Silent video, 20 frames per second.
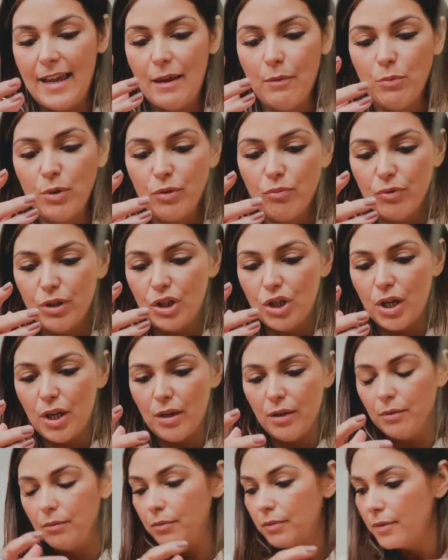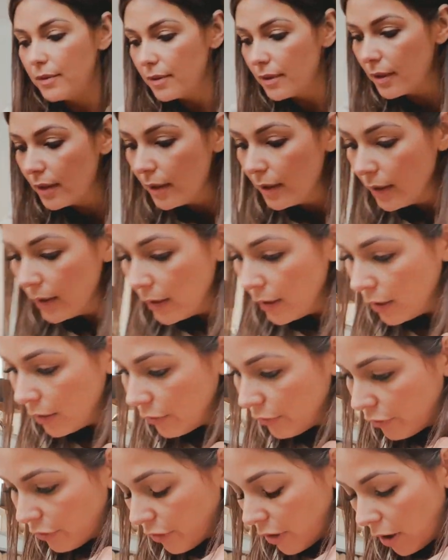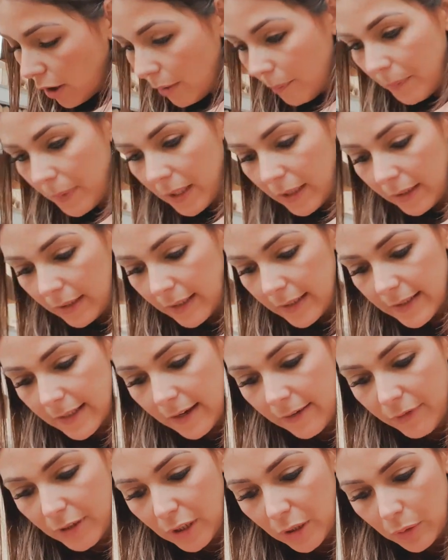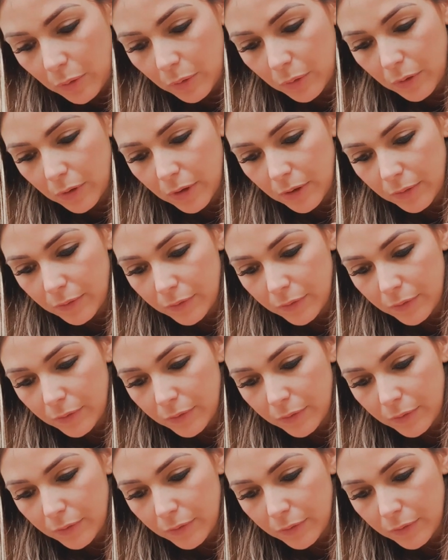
It was reduced from, let's have a look,